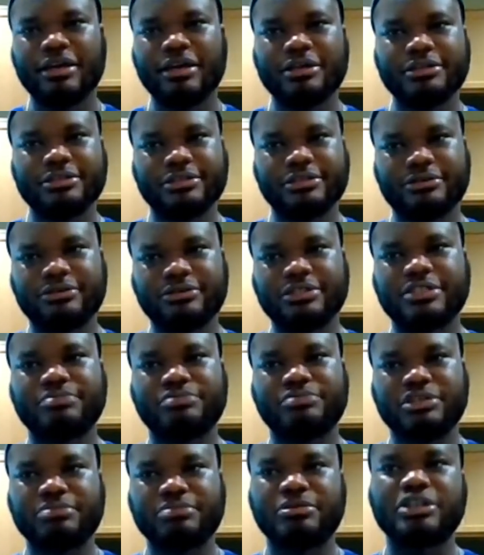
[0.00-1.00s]
So it's
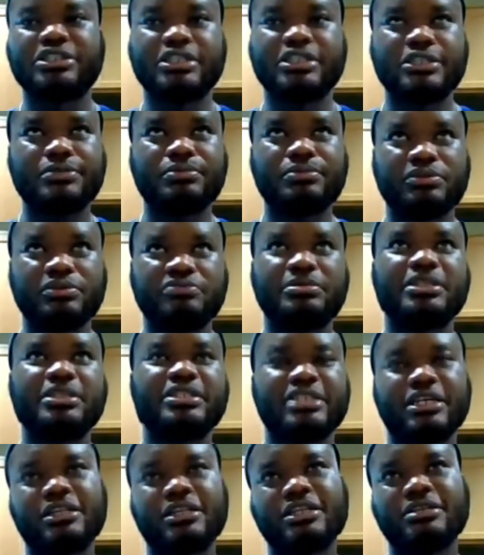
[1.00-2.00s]
pretty much it. We've been
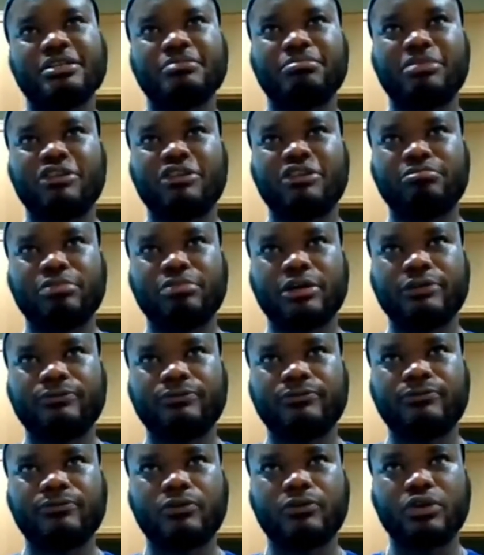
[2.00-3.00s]
selling puff
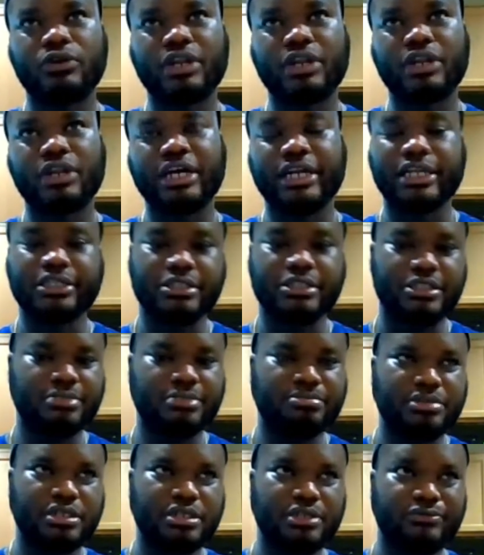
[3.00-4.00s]
puff online and
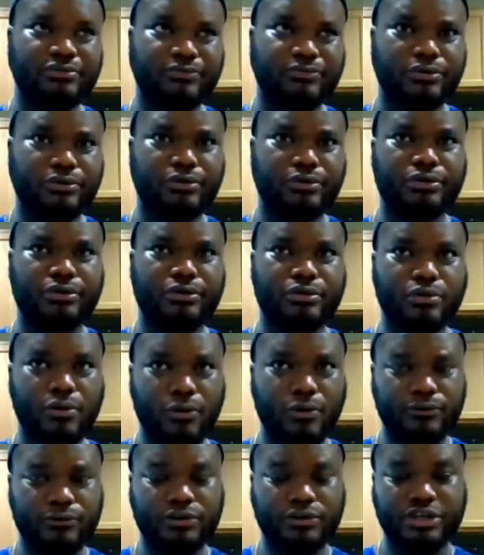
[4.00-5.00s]
shipping it for
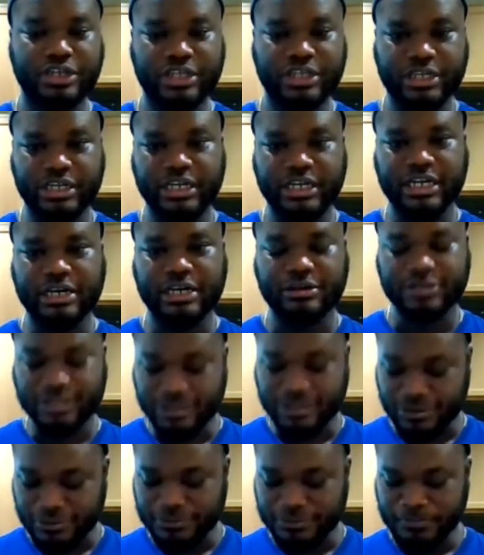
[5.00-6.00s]
over a year now.
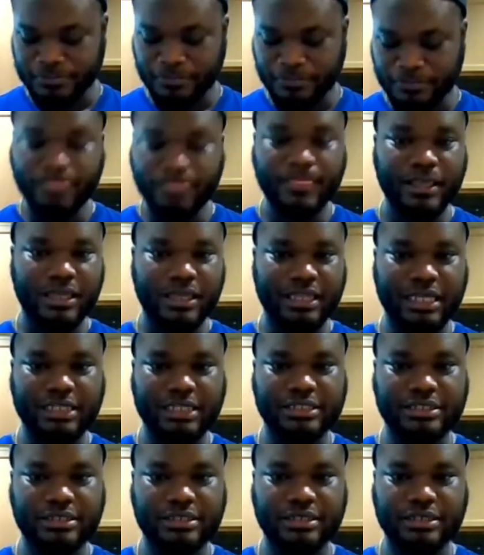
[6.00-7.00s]
So that's